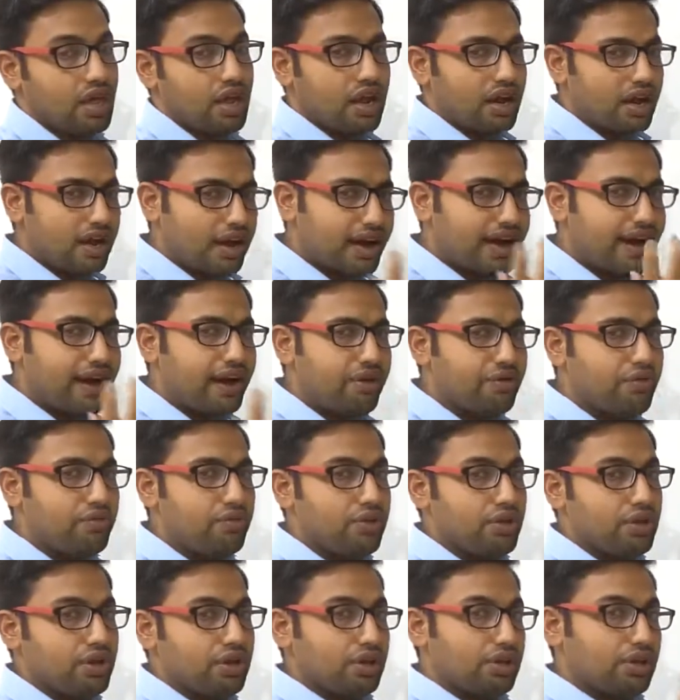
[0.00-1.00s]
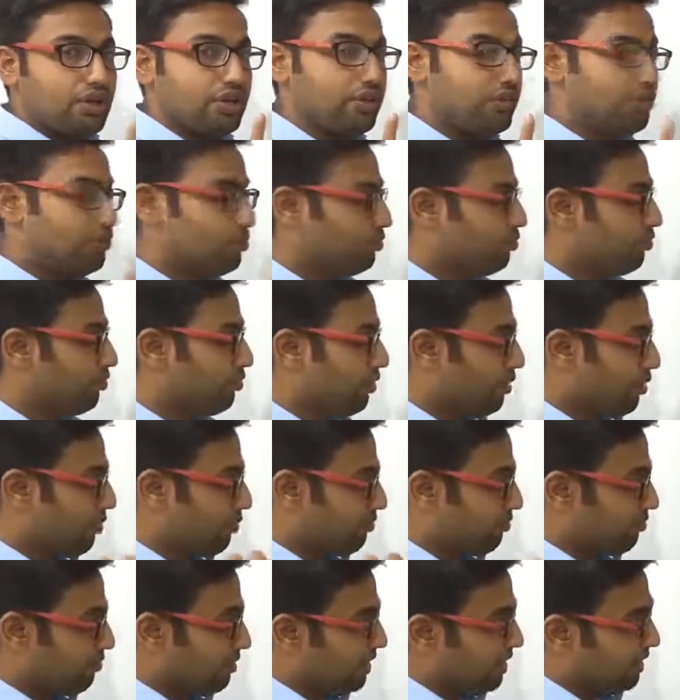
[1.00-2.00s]
Now you
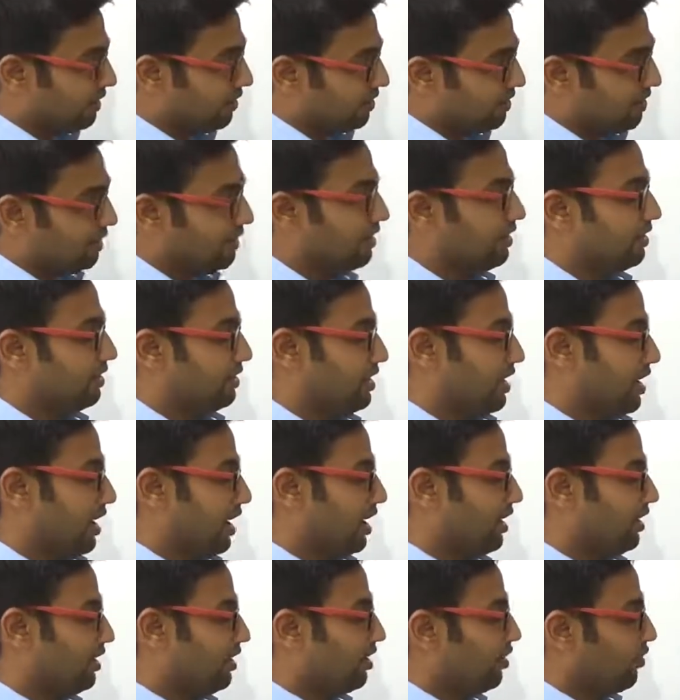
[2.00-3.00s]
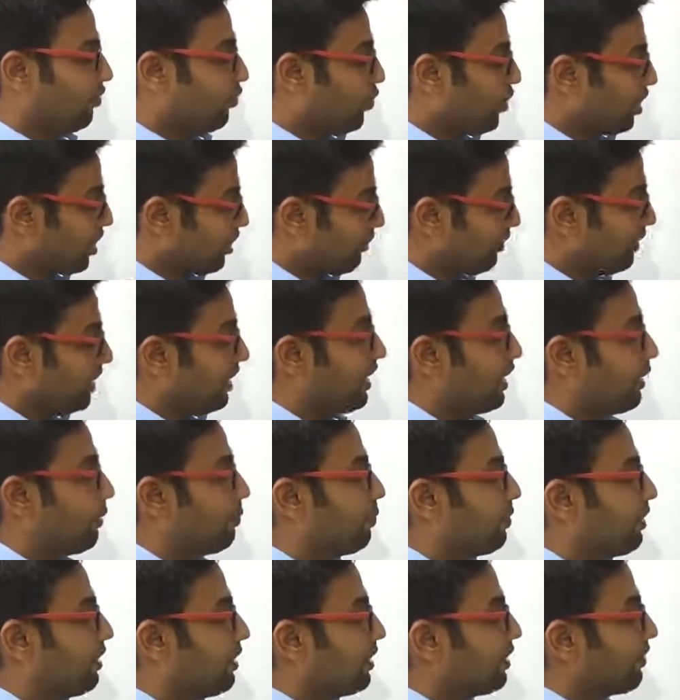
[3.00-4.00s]
may think that what will
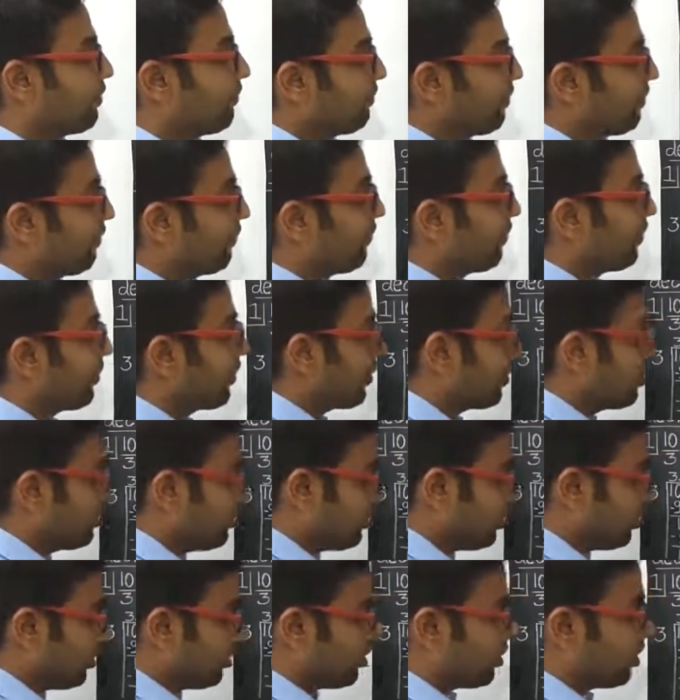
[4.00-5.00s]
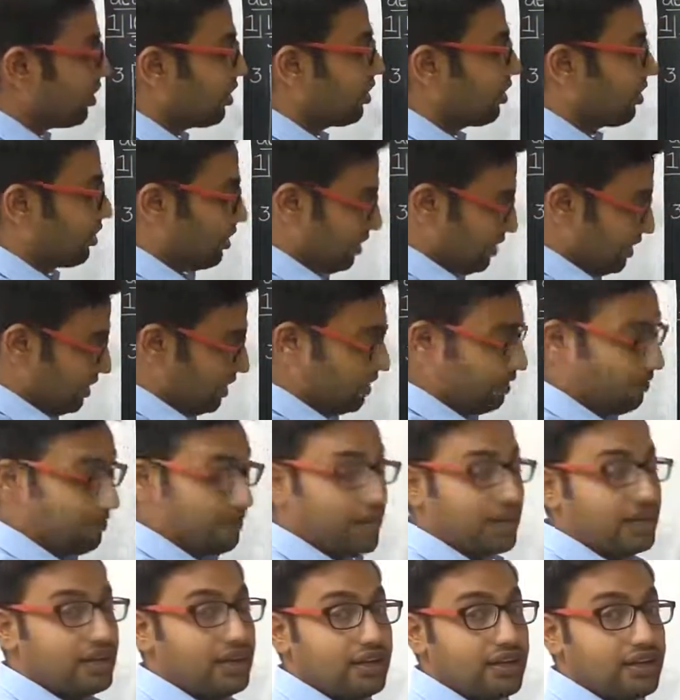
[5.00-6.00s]
happen if we further
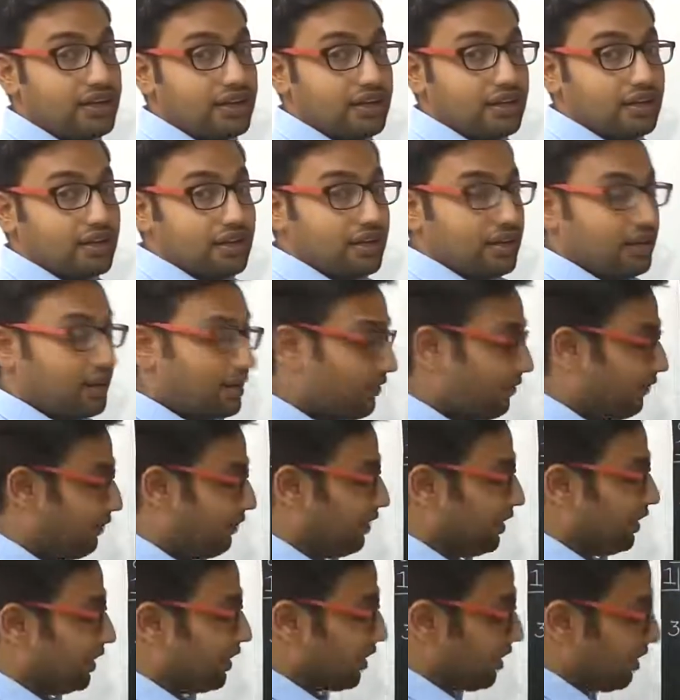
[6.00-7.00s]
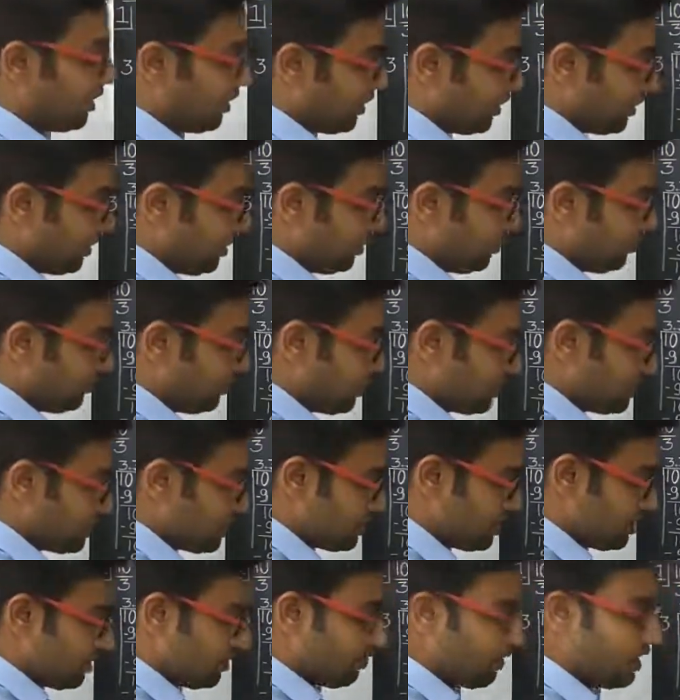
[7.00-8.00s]
divide it? If we continue this
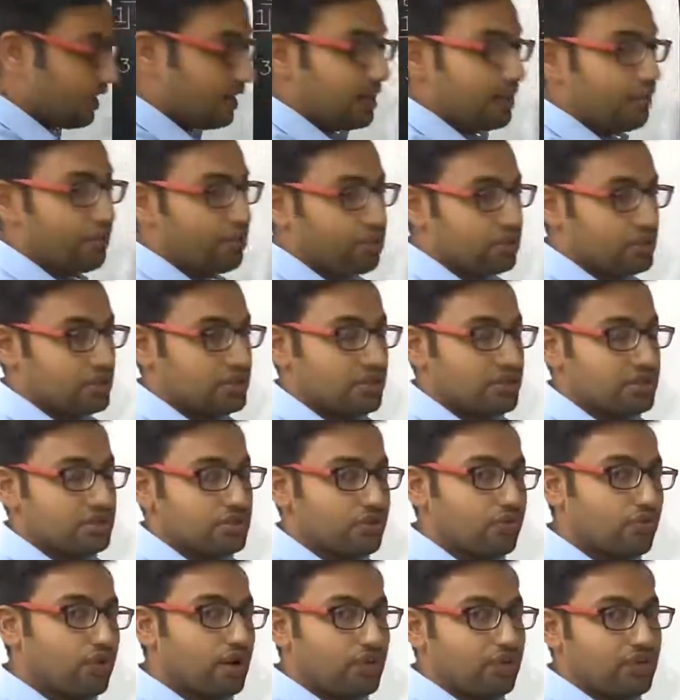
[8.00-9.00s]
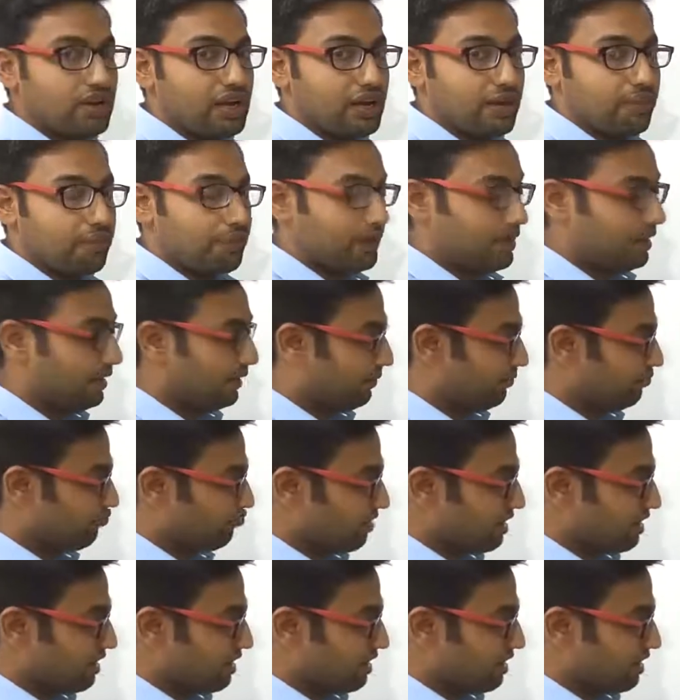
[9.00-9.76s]
dividing process, what will happen?